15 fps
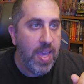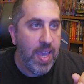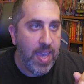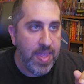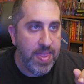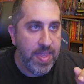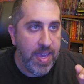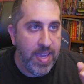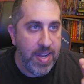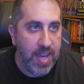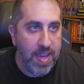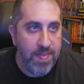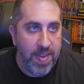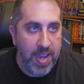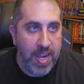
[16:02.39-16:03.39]
And then
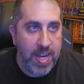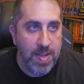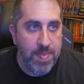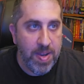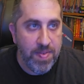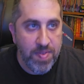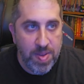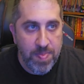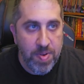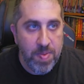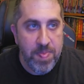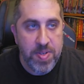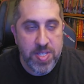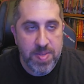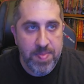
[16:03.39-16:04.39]
I've added my
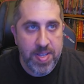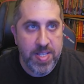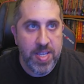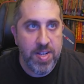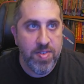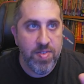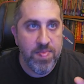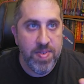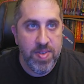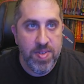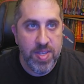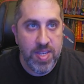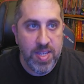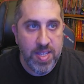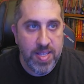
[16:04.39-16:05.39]
repurpose and my tinker
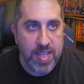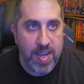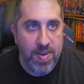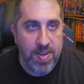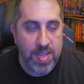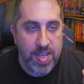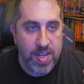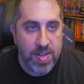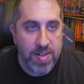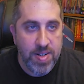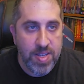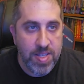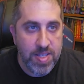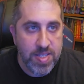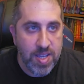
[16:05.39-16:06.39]
ability down here in
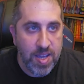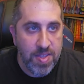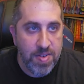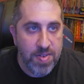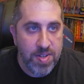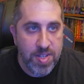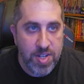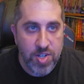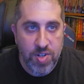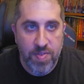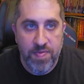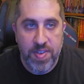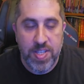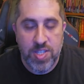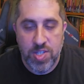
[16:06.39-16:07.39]
this other additional
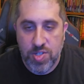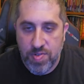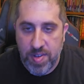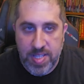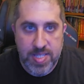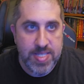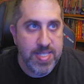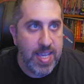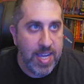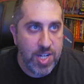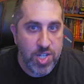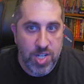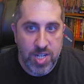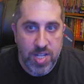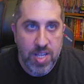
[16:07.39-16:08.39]
feats and traits
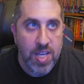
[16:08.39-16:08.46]
section.